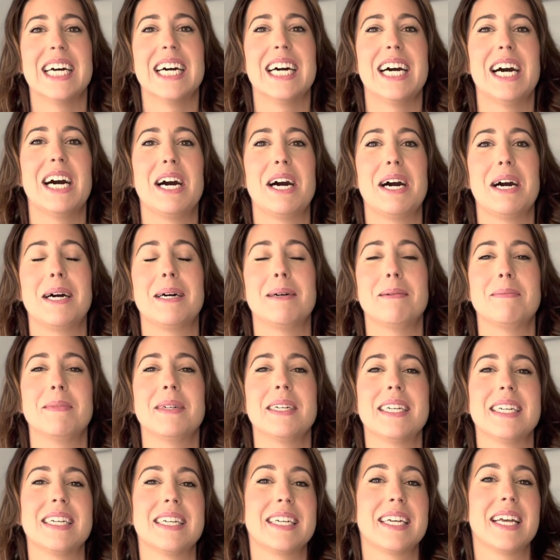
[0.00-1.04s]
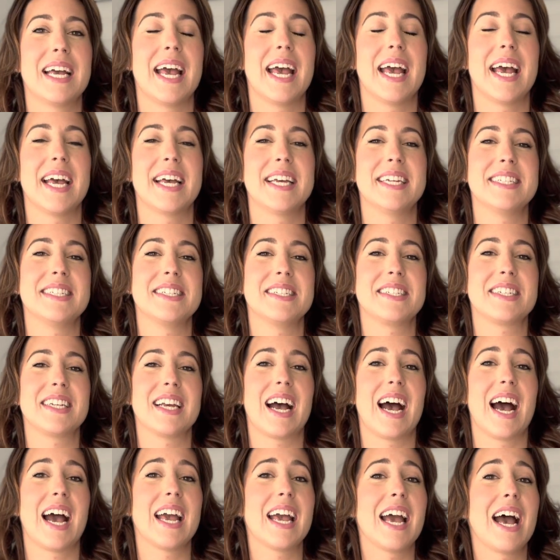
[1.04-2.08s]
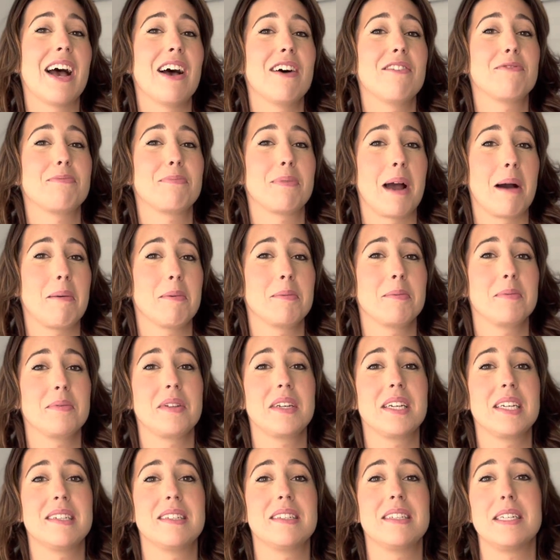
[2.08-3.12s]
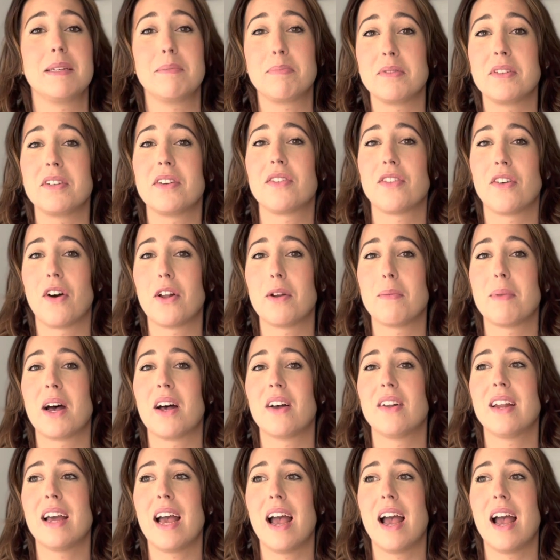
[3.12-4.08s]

and I have probably deeply thought about